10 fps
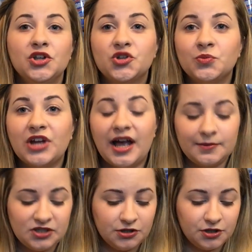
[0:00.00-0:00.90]

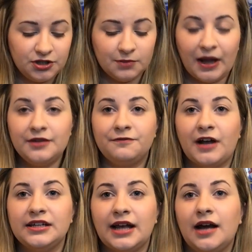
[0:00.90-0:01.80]
Sometimes, you know, you might
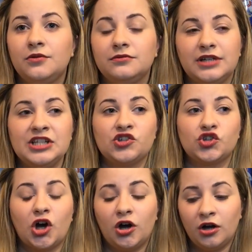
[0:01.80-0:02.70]
find it out in
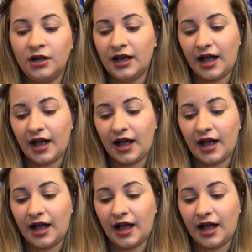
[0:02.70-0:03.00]
store